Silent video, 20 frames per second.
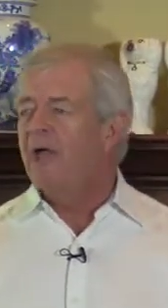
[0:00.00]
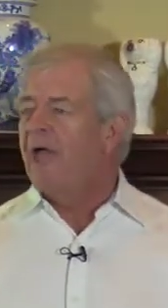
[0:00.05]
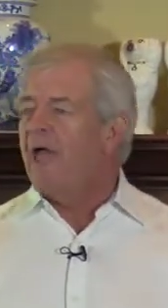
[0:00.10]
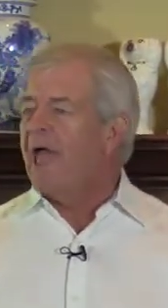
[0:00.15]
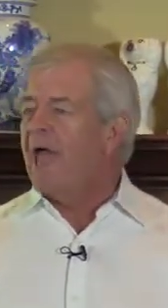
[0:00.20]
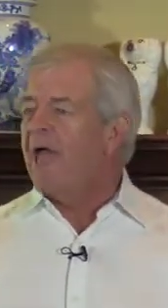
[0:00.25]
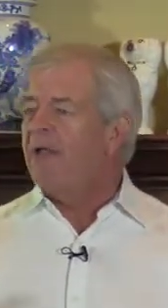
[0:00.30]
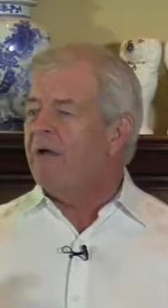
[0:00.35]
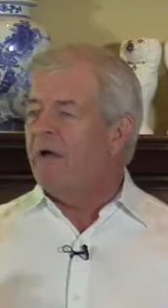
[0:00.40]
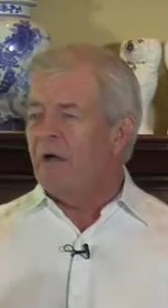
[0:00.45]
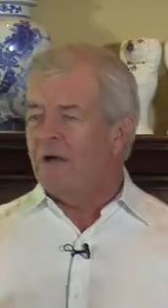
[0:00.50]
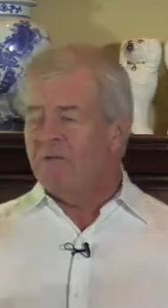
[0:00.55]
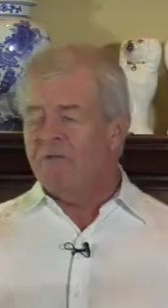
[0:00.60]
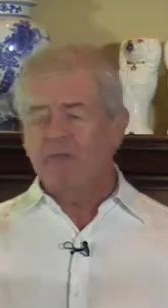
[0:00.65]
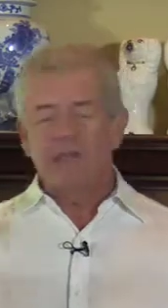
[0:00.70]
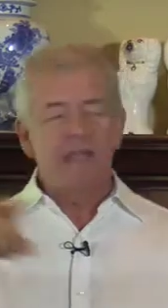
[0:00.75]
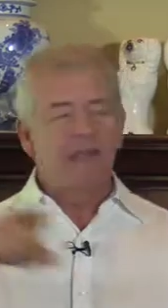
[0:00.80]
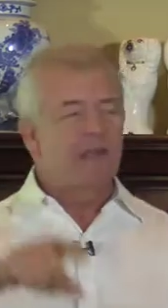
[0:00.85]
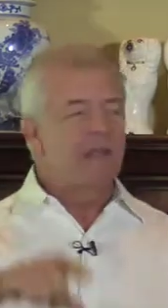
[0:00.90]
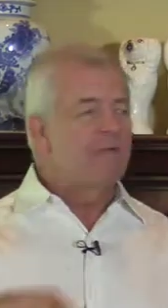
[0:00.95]
And
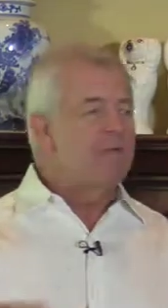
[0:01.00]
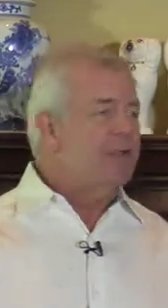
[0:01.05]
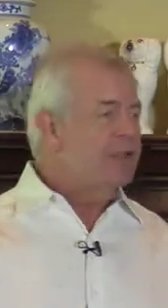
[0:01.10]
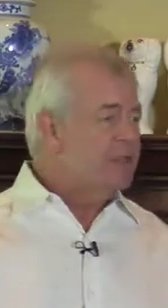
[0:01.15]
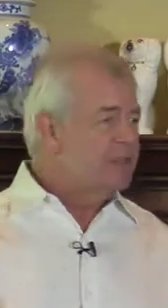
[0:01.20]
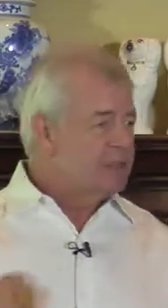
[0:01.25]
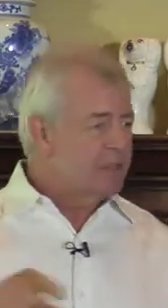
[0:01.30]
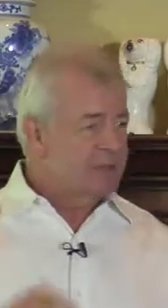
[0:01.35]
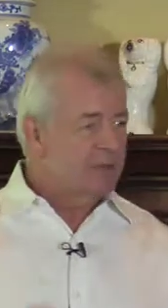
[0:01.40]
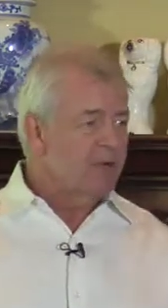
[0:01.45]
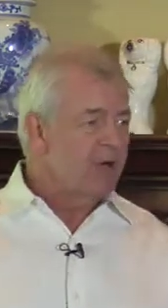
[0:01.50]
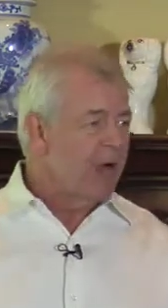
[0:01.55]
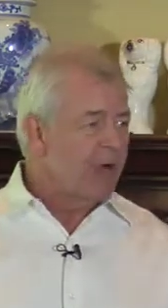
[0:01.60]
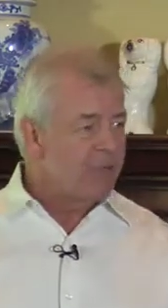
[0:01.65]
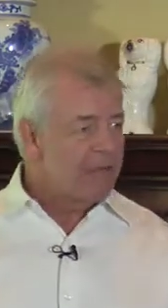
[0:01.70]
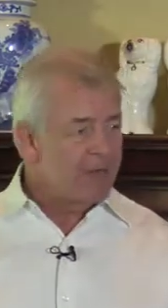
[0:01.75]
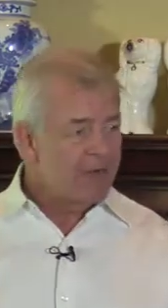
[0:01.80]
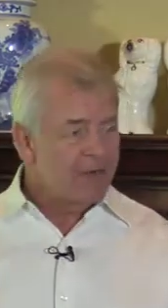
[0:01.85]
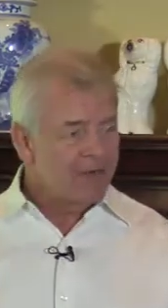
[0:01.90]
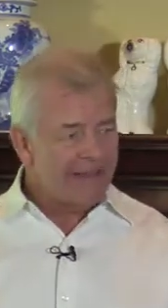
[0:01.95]
everything that we just
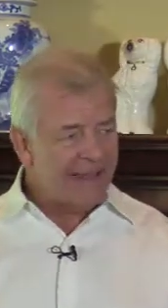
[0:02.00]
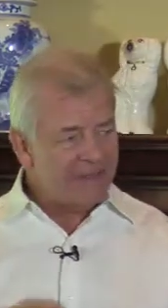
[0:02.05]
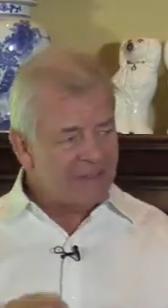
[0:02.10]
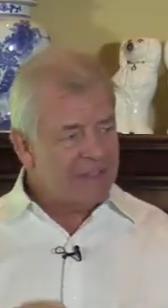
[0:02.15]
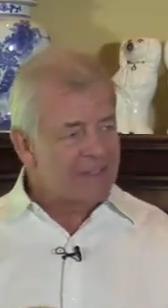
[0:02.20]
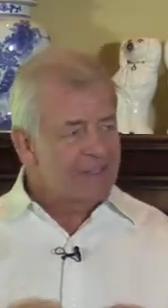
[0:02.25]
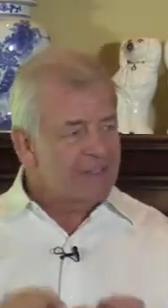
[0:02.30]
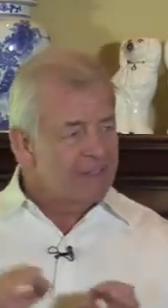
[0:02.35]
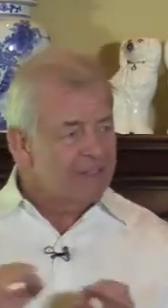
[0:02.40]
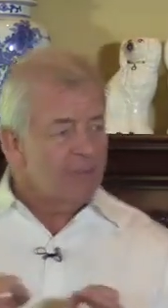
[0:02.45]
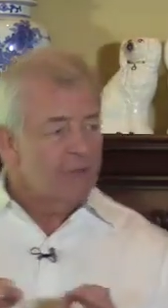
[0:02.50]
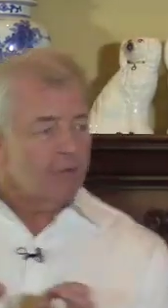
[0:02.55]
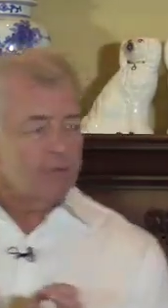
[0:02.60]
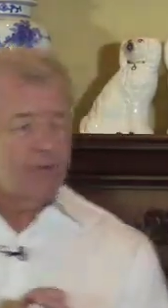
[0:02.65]
described here, those